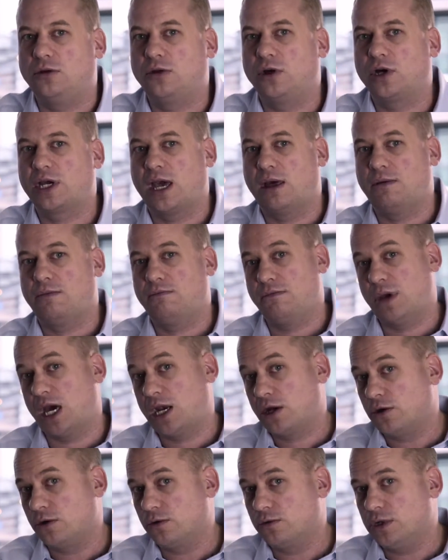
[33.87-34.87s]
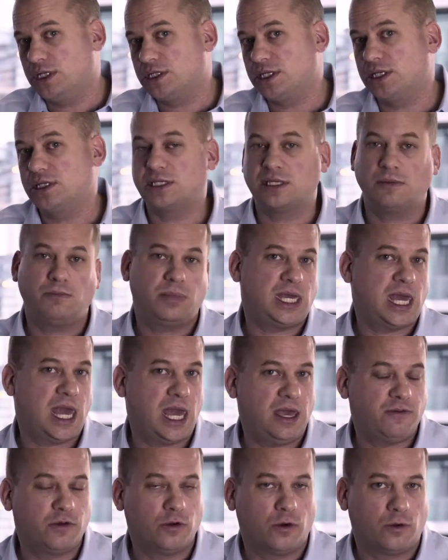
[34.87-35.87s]
you look at medical reasons and
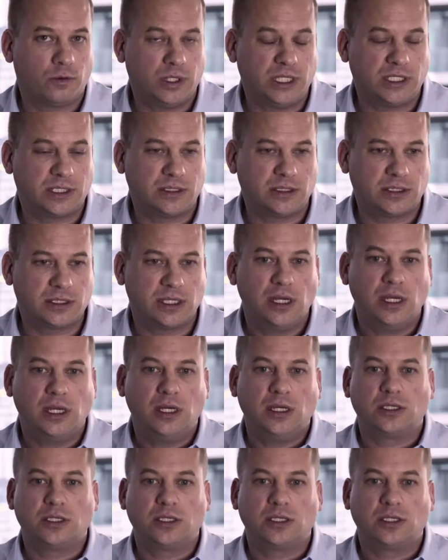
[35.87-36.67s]
behavioral reasons.